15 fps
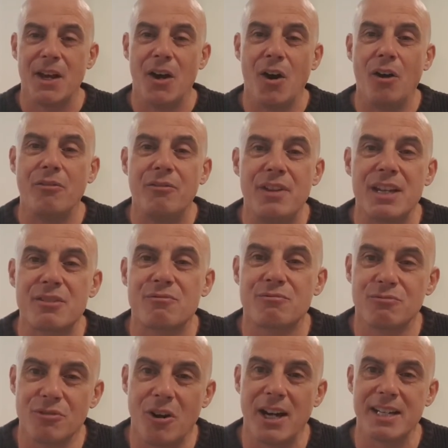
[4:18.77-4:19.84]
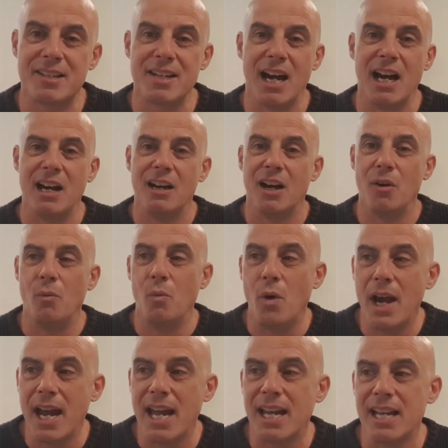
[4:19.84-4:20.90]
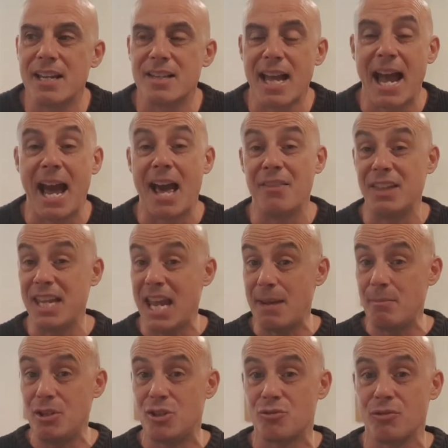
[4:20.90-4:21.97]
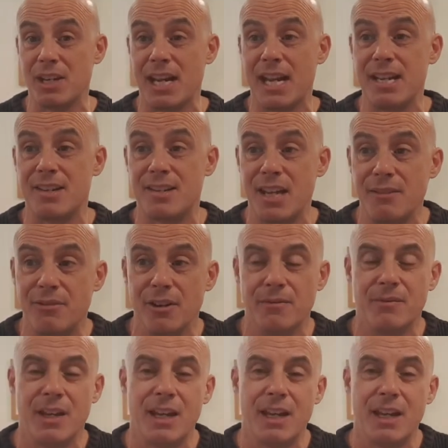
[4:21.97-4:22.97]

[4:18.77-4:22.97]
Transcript: of this writer and where he's at and the imagery he's given.